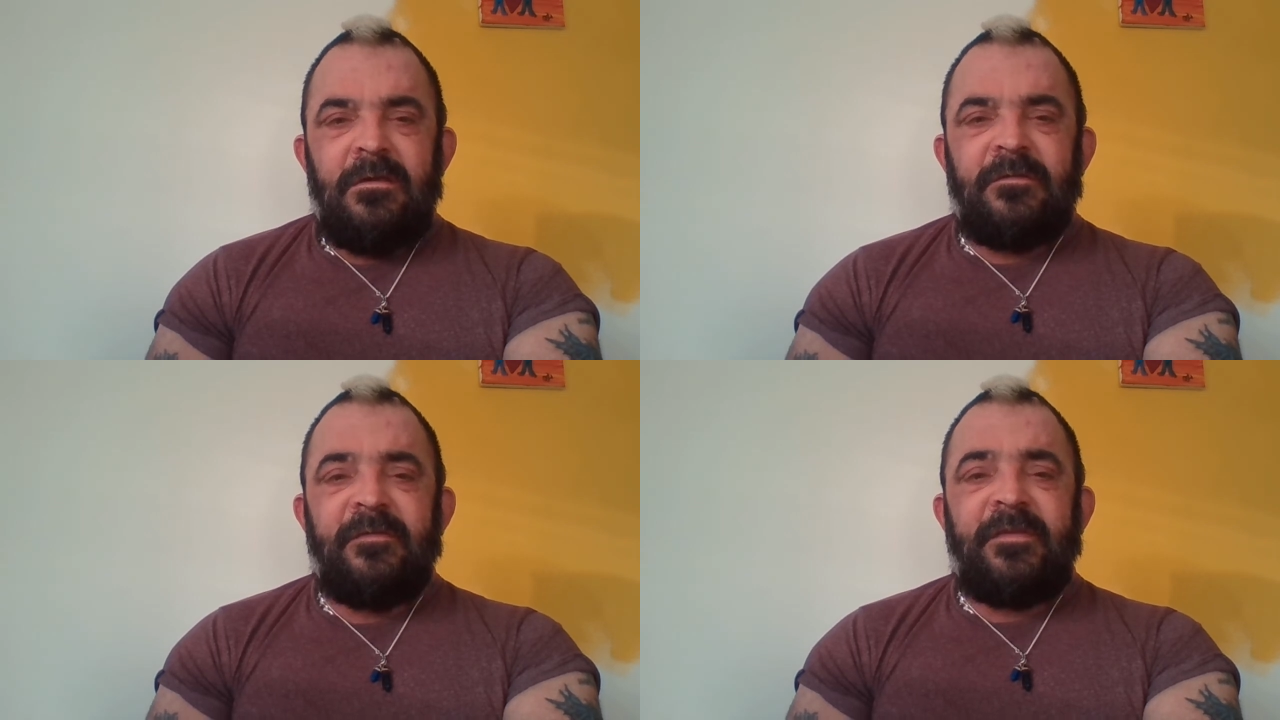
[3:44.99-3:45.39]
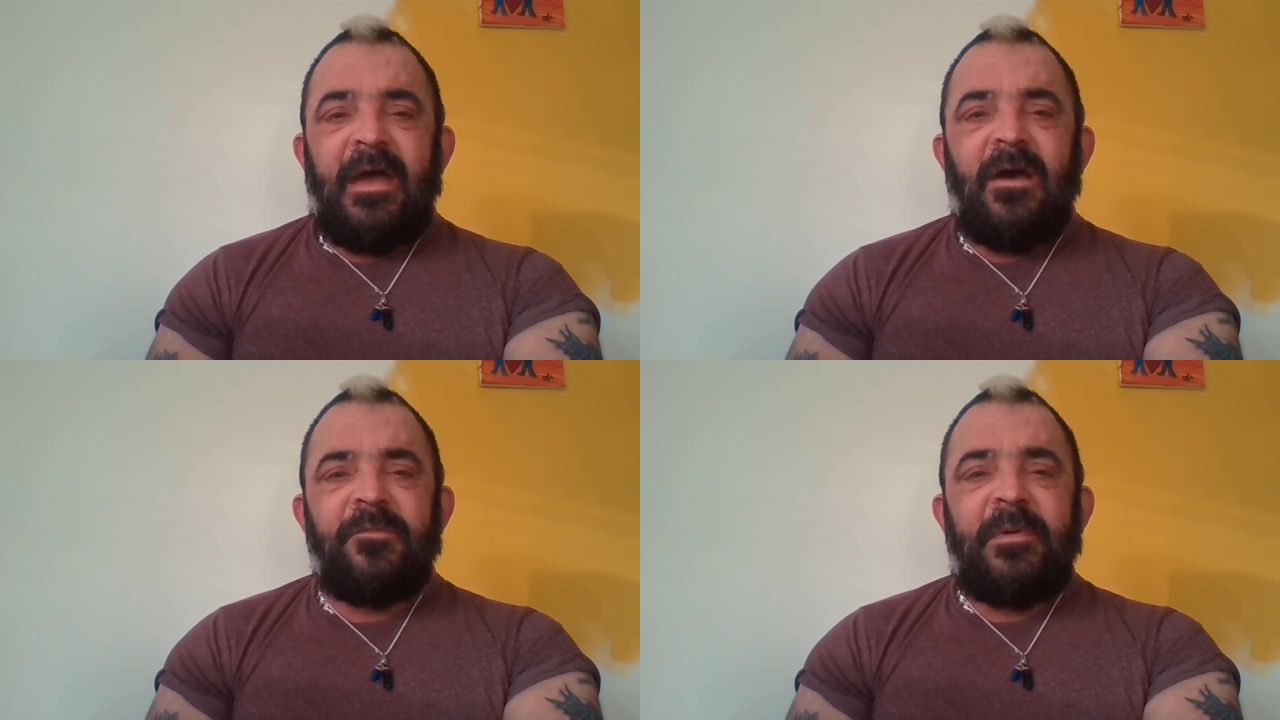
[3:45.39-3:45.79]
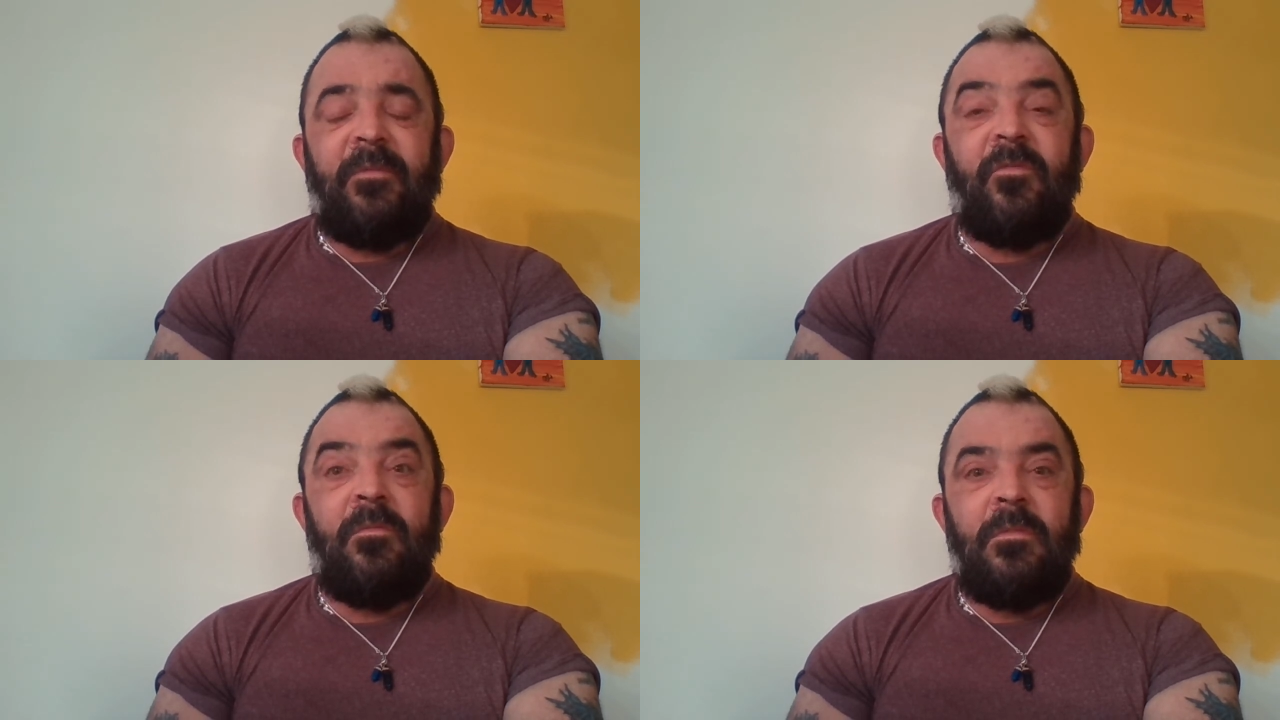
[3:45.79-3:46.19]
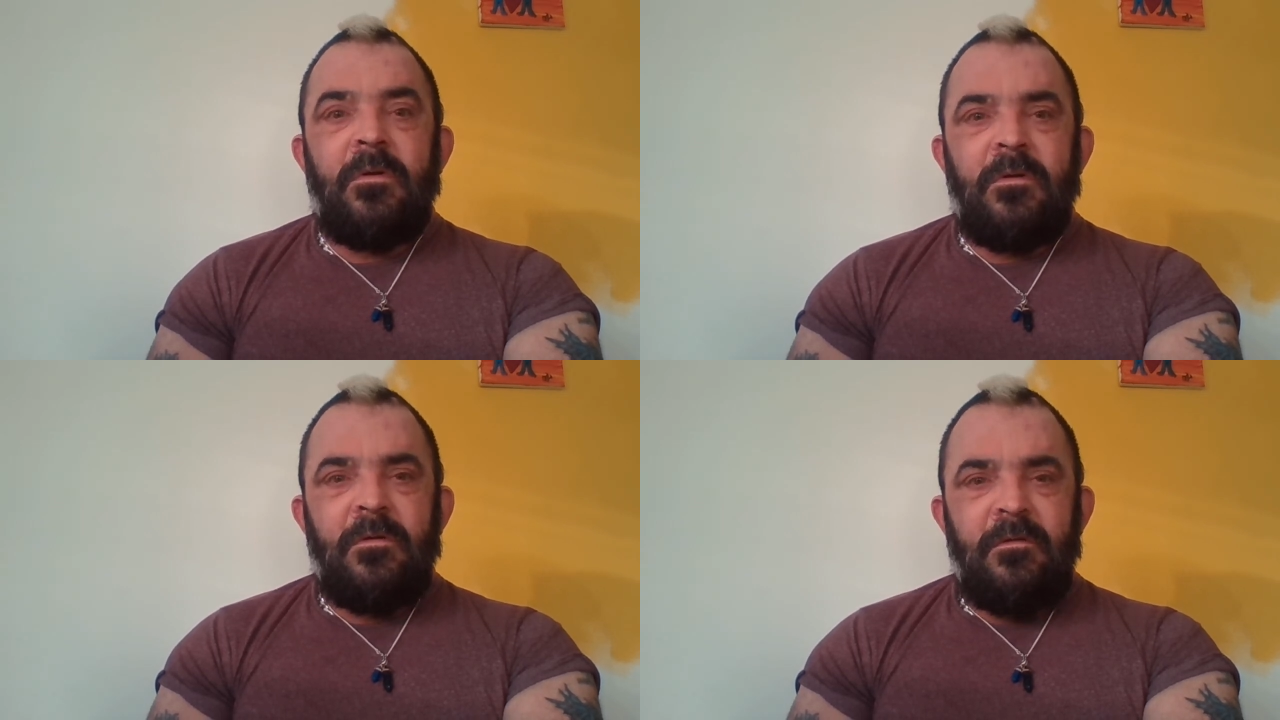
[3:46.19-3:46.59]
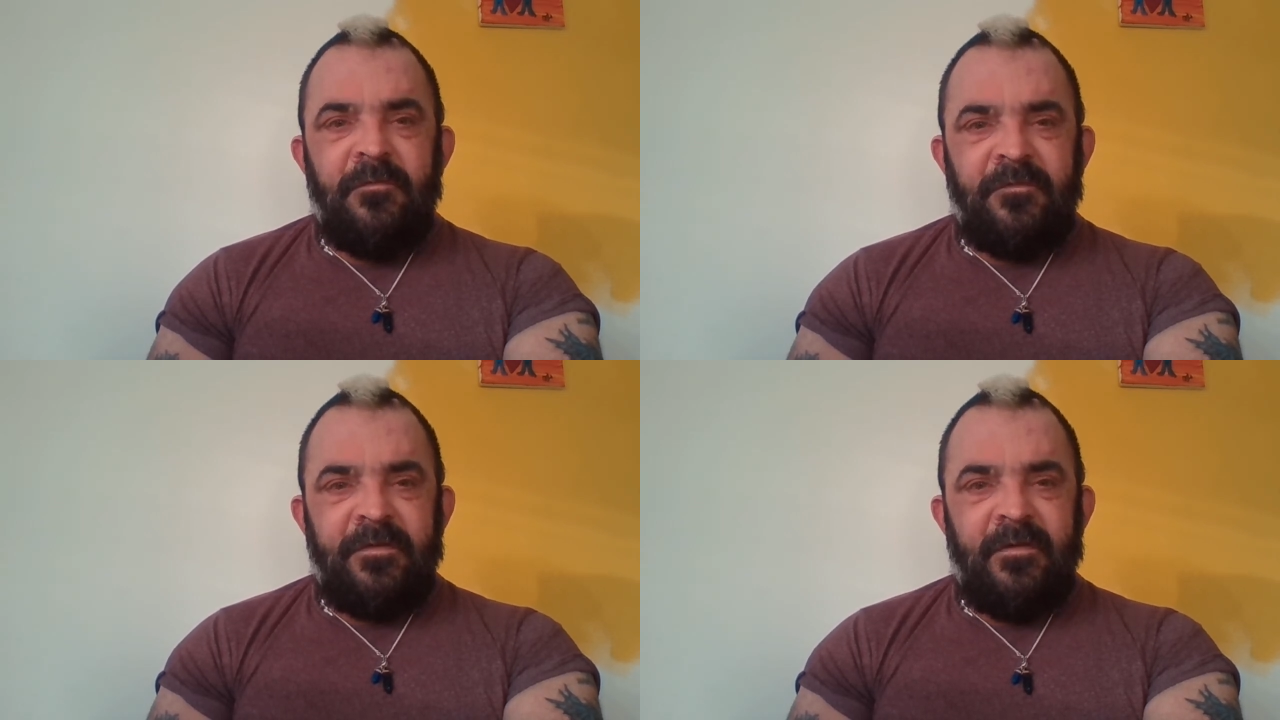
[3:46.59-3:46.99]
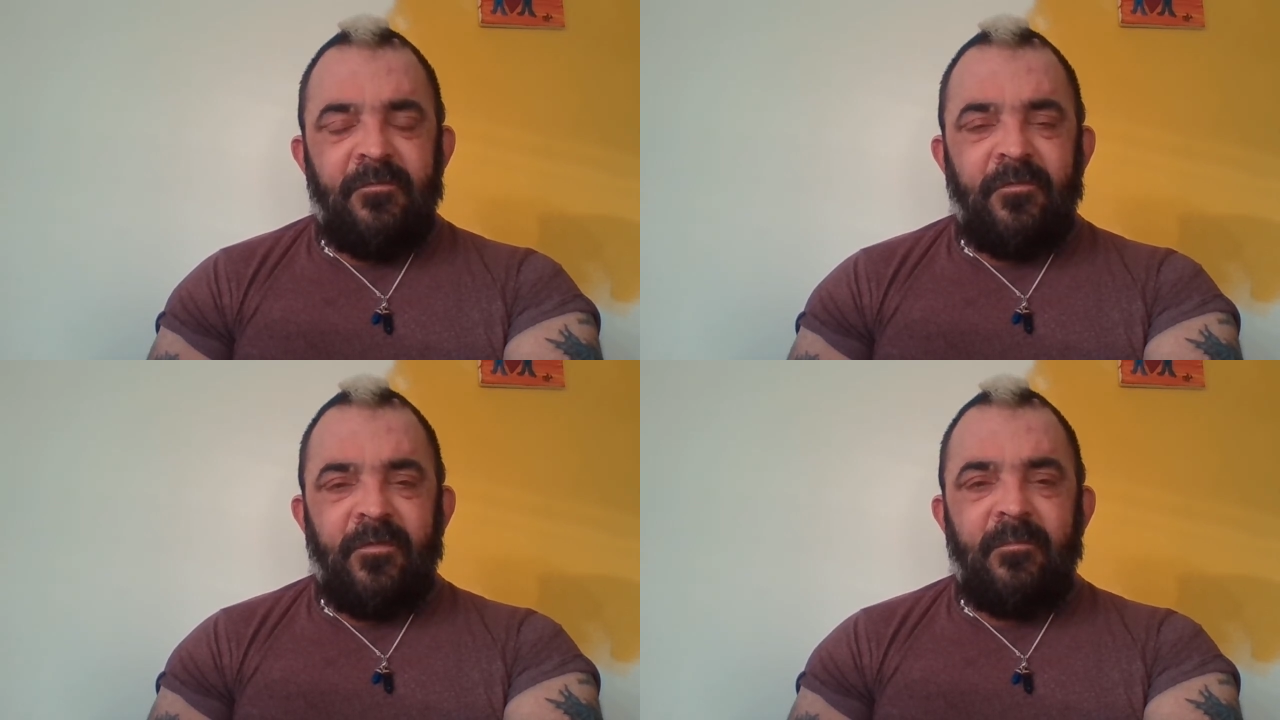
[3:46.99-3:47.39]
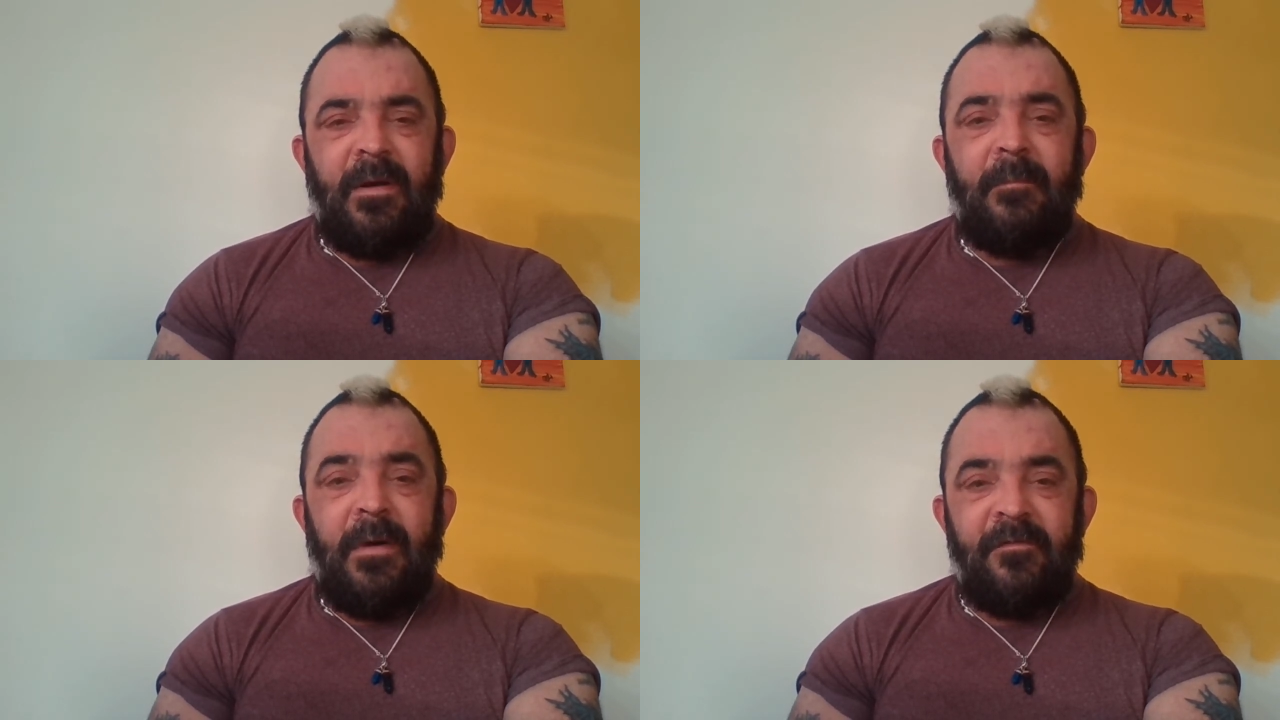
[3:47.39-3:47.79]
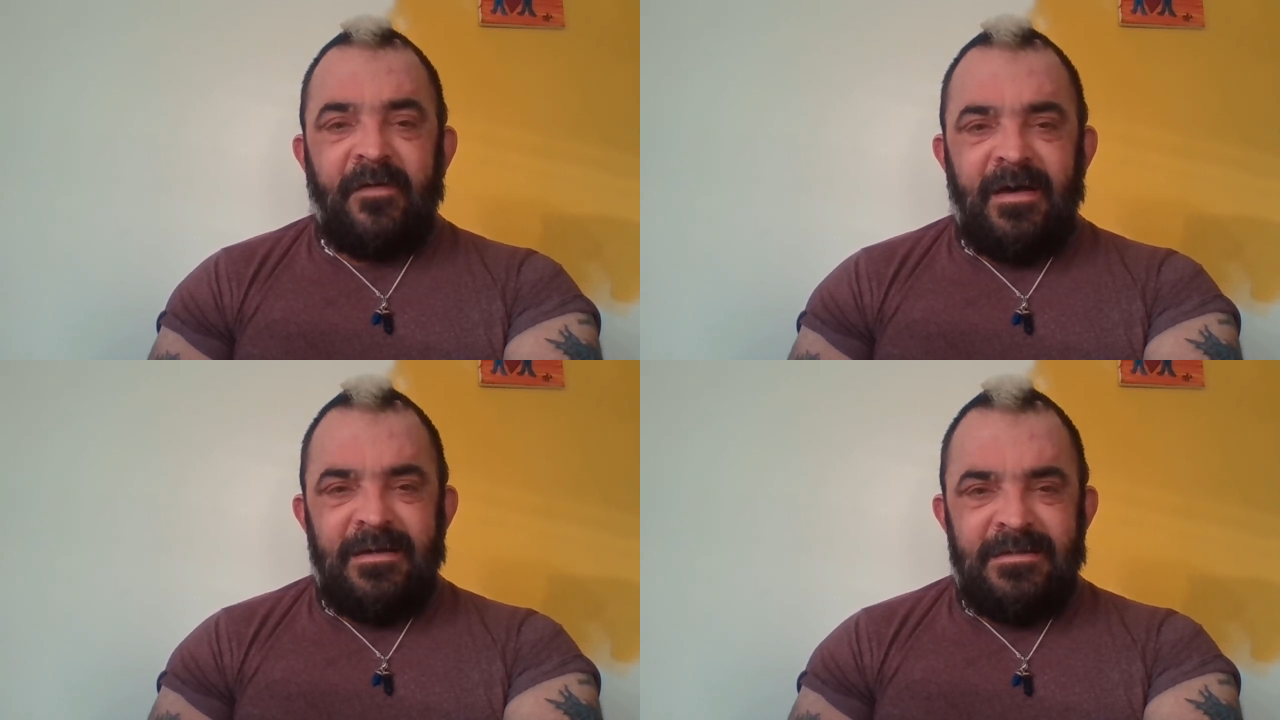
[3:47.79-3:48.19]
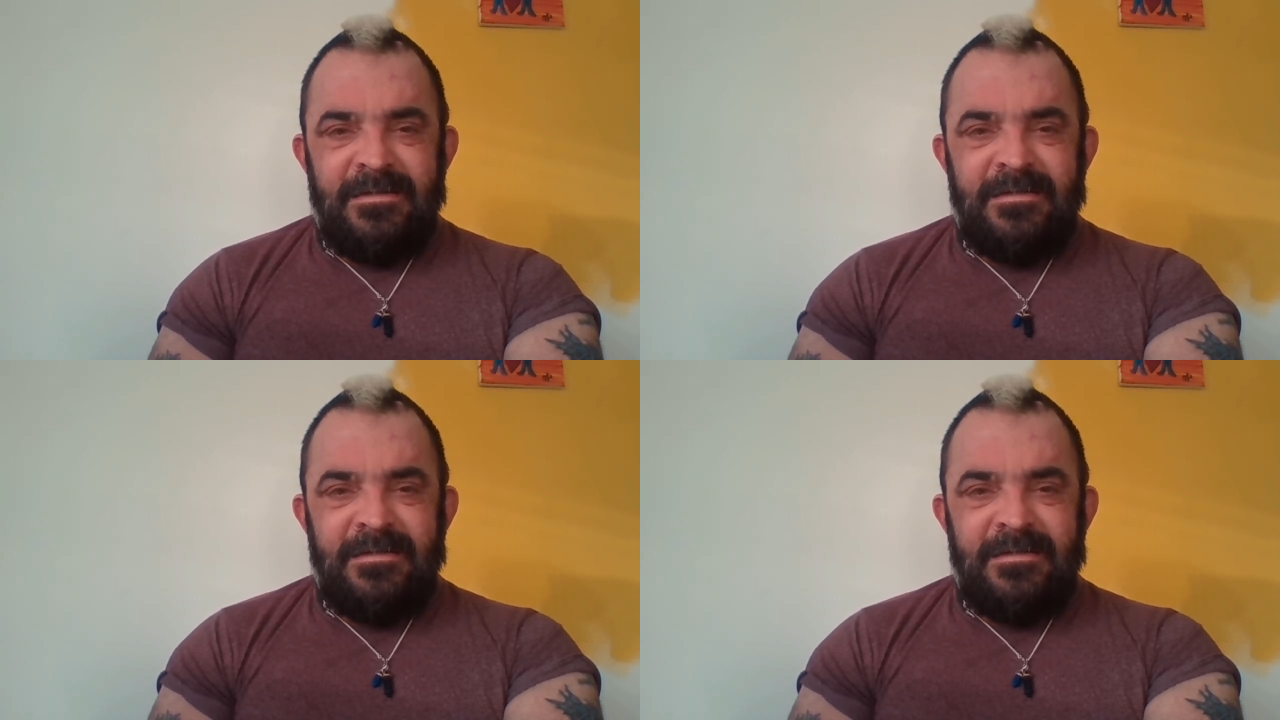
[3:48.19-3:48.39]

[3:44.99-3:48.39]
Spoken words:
So the day I was being removed from my mother